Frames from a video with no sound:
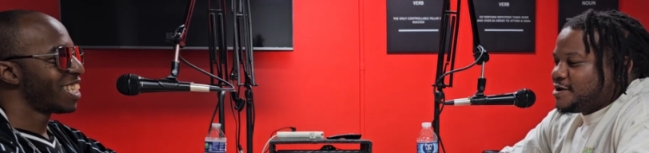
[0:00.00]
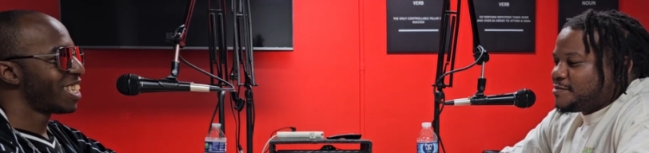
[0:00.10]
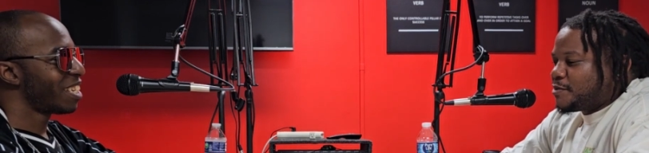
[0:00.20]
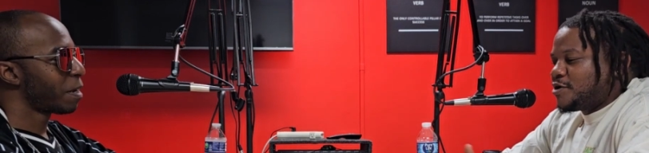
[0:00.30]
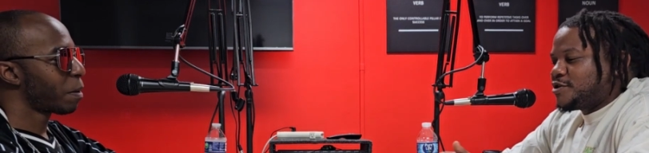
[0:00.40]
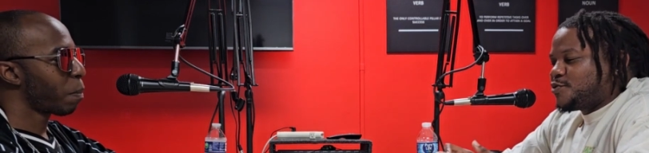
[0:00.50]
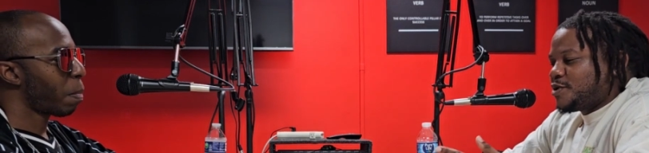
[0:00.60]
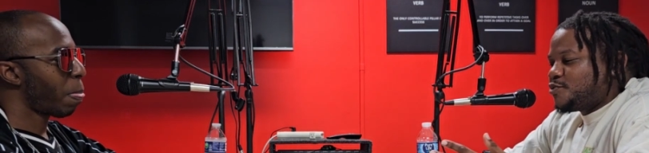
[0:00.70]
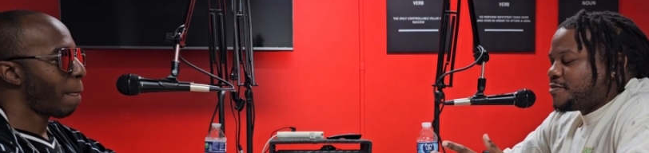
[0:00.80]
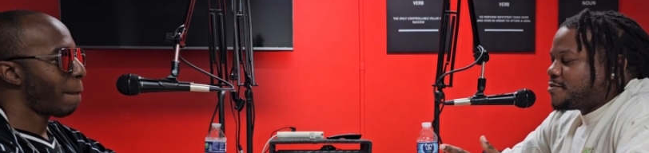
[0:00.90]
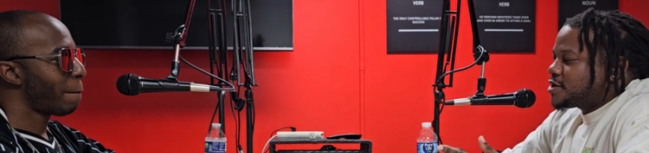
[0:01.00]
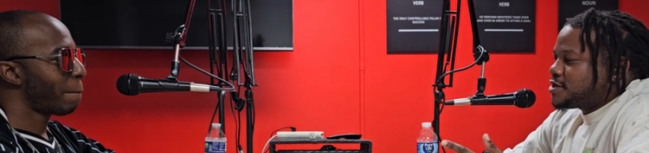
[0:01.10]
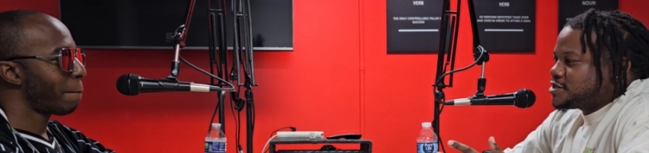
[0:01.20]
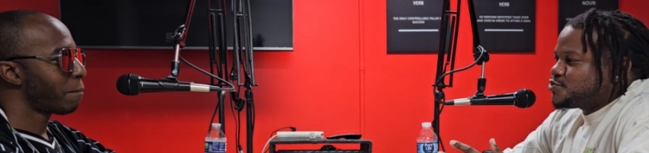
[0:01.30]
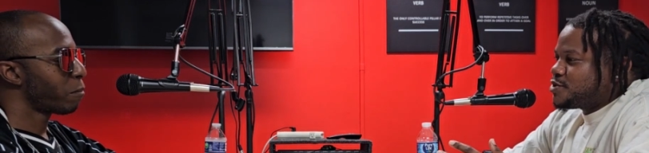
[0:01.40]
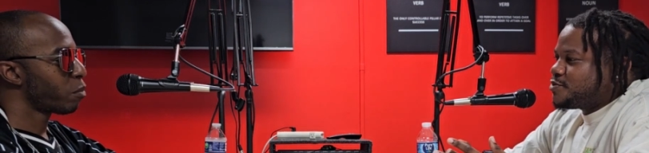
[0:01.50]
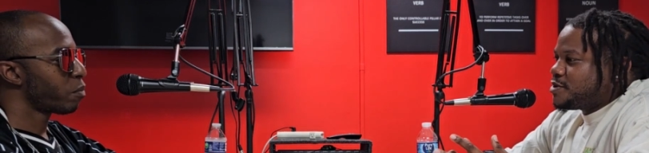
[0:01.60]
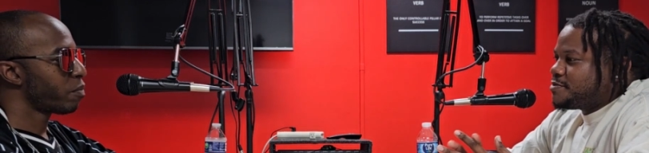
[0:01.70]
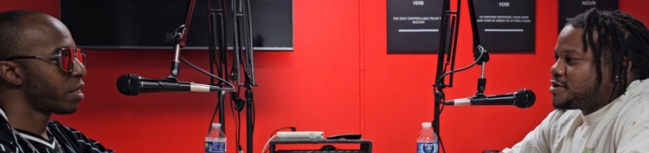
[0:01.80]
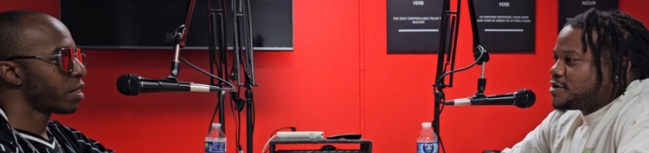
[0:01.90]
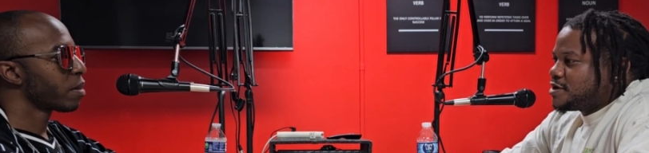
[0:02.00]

Speaker 1: my brother went with me, my cousin went with me,